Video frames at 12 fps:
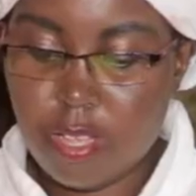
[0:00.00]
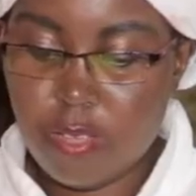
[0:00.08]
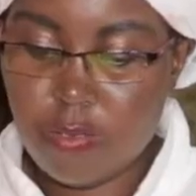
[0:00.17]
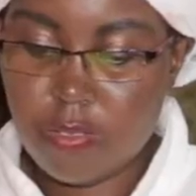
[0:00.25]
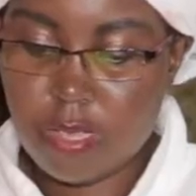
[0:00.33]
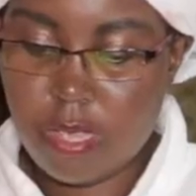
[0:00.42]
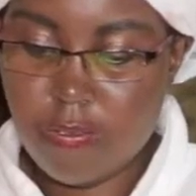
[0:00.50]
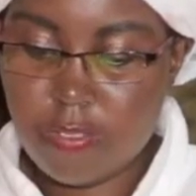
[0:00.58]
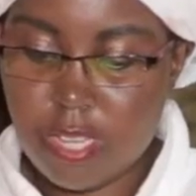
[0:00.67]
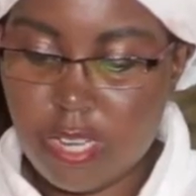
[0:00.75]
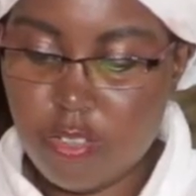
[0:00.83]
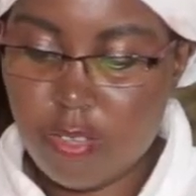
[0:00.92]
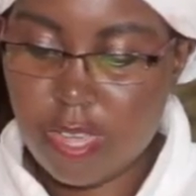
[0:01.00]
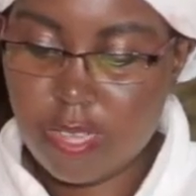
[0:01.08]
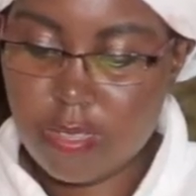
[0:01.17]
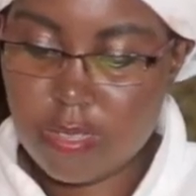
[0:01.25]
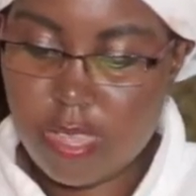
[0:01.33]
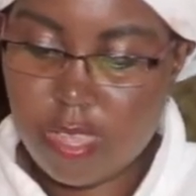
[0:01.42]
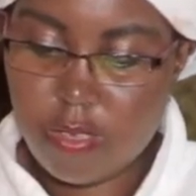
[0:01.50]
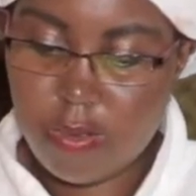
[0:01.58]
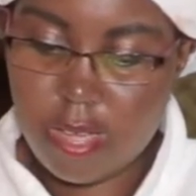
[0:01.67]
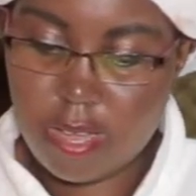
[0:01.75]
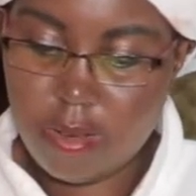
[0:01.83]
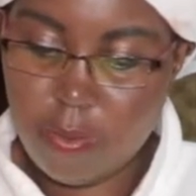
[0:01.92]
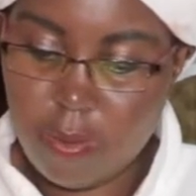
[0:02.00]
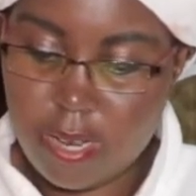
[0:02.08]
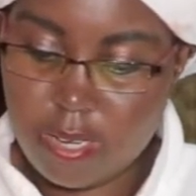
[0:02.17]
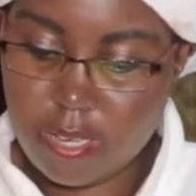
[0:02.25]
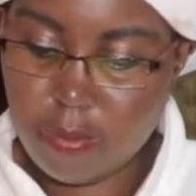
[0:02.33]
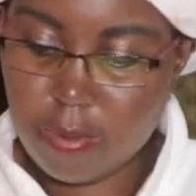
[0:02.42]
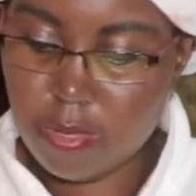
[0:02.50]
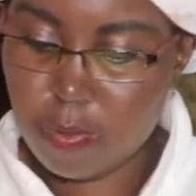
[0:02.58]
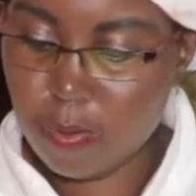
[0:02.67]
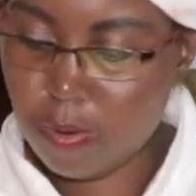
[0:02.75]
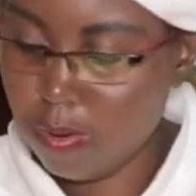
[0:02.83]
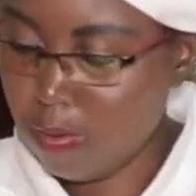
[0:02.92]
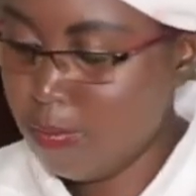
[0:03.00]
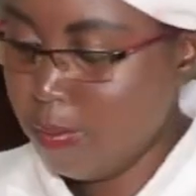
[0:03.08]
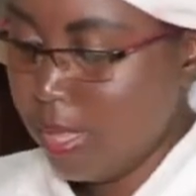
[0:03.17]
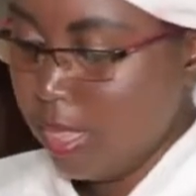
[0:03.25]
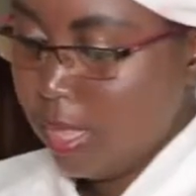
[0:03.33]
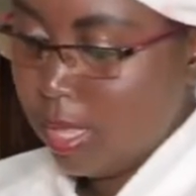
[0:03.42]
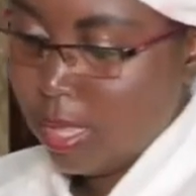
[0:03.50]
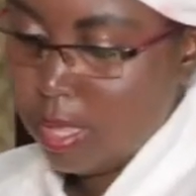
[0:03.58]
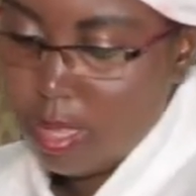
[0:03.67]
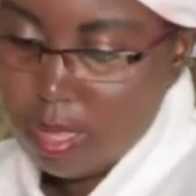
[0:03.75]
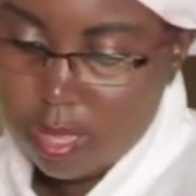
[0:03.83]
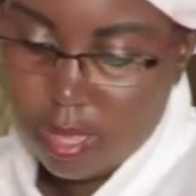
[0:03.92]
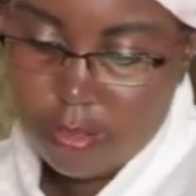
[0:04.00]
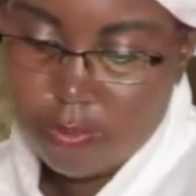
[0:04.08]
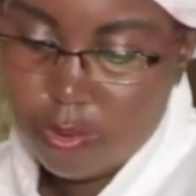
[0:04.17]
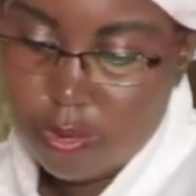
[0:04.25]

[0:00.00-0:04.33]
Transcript: you've sieved in your icing, you add 1 tablespoon of milk. If you